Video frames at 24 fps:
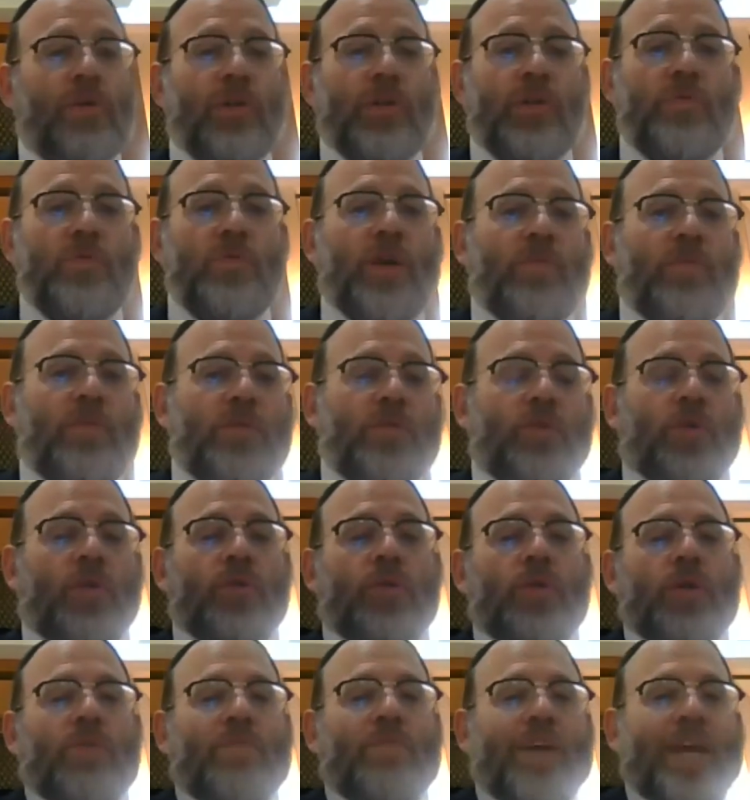Because if you have
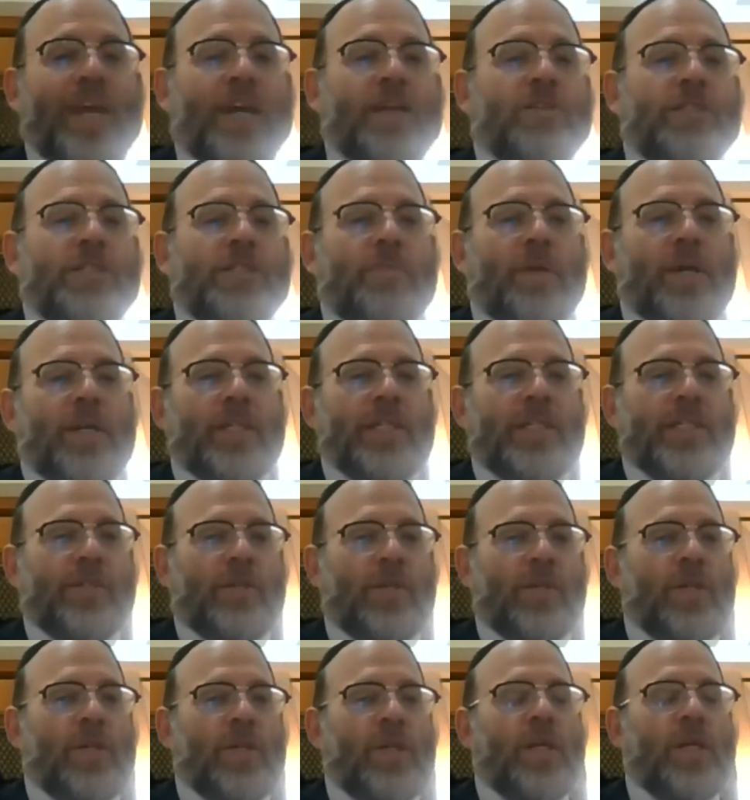
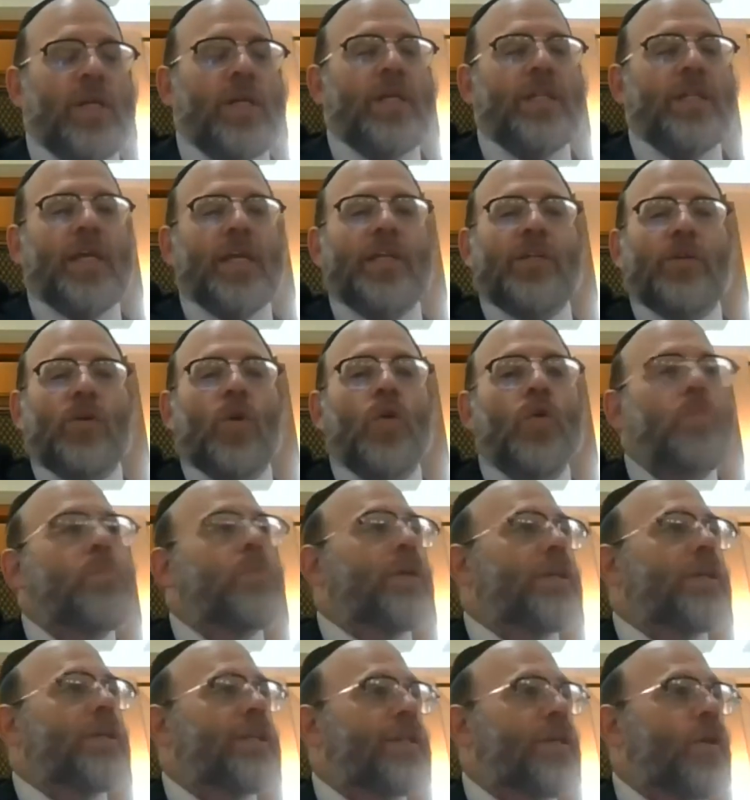airspace that is
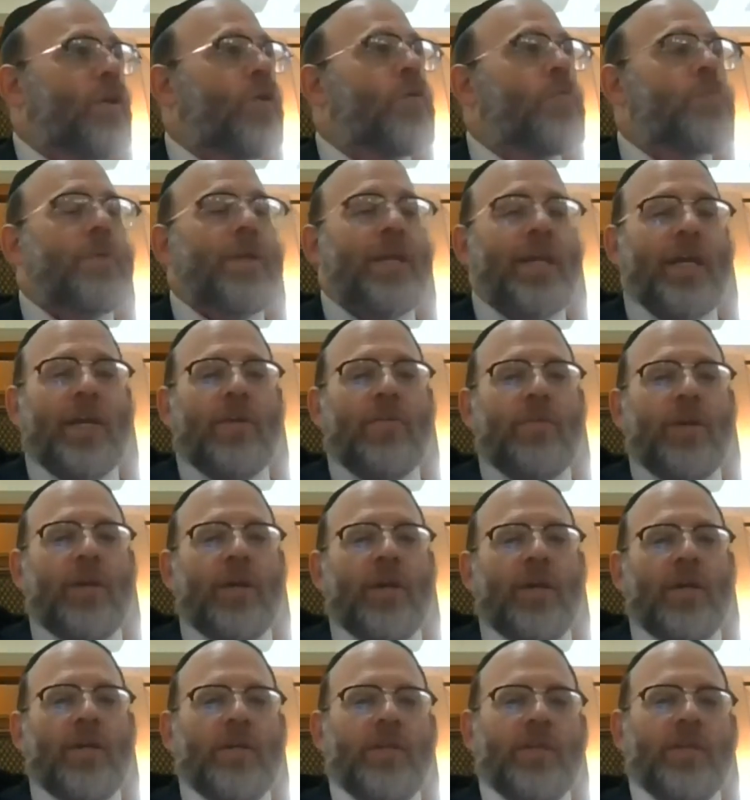open, the open
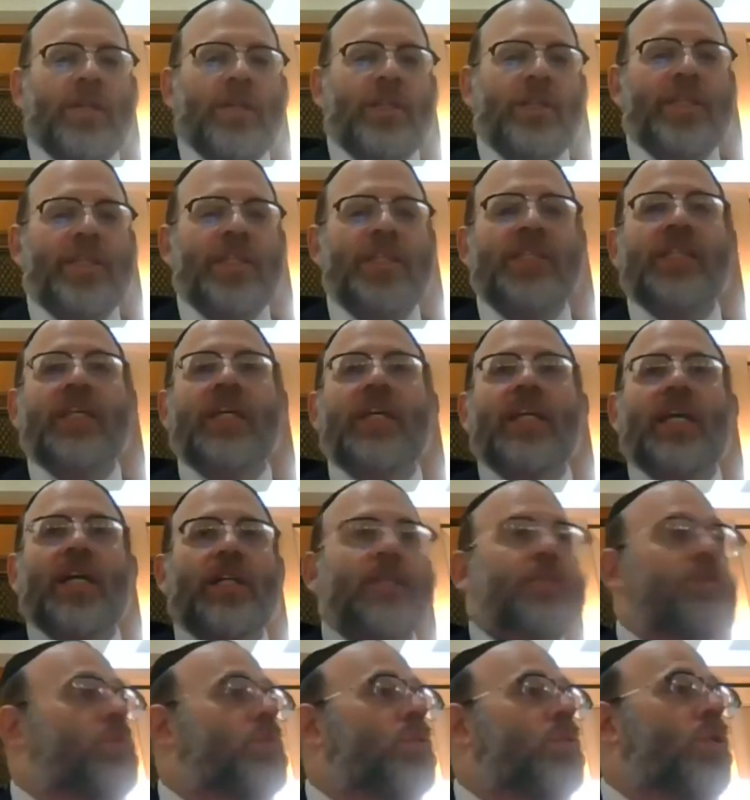area
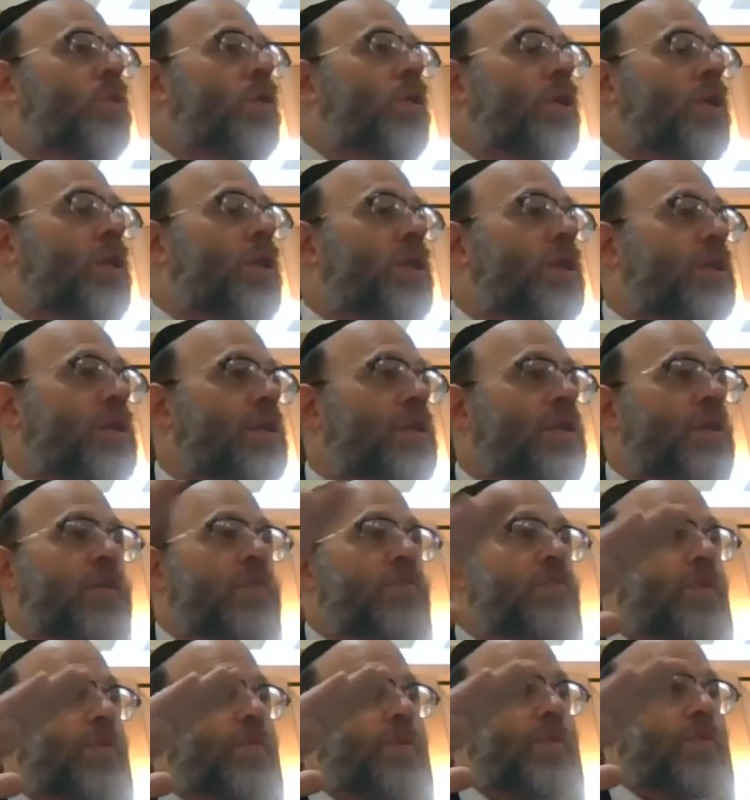disconnects the wall
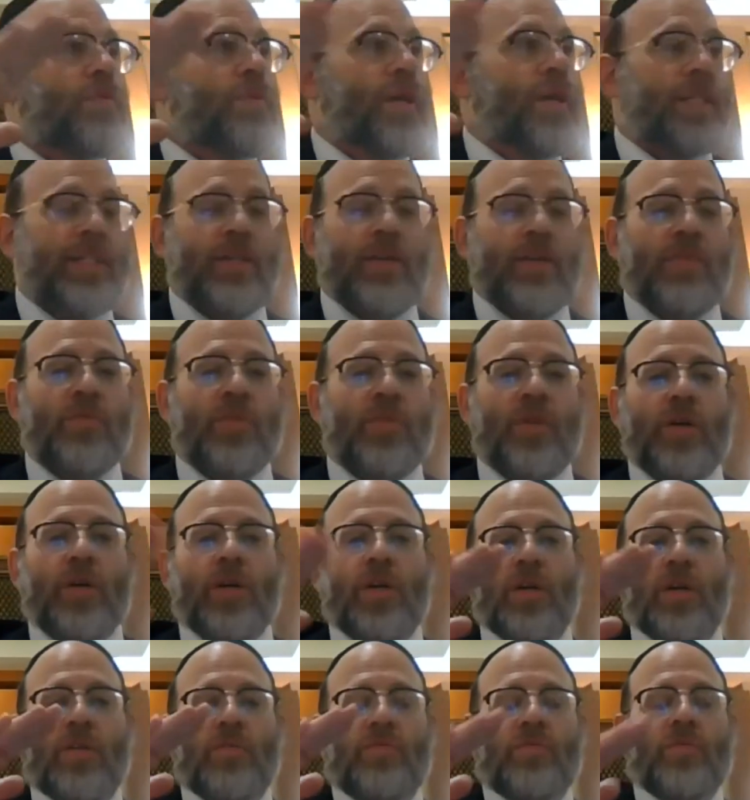from the rest of
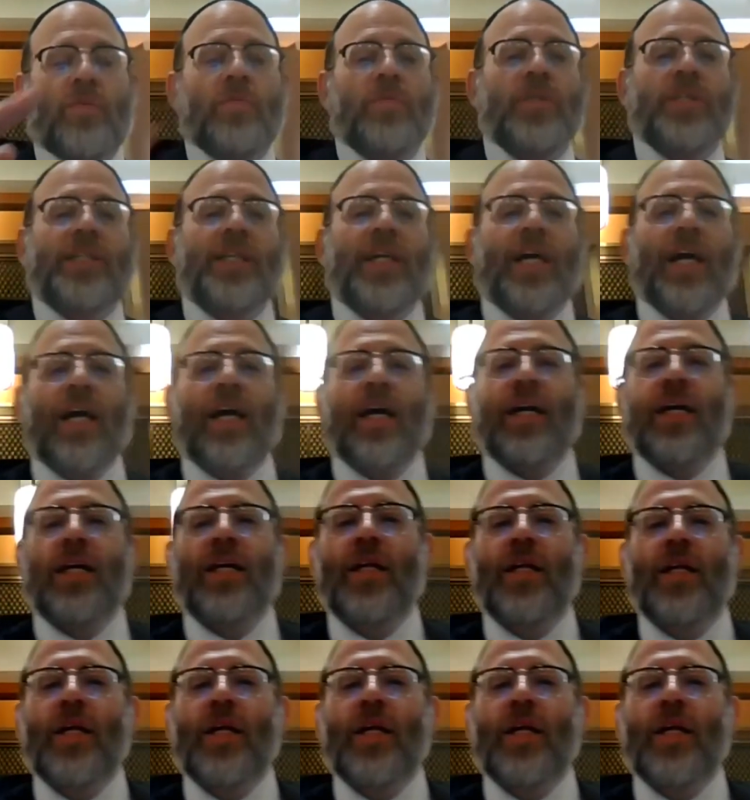the schach.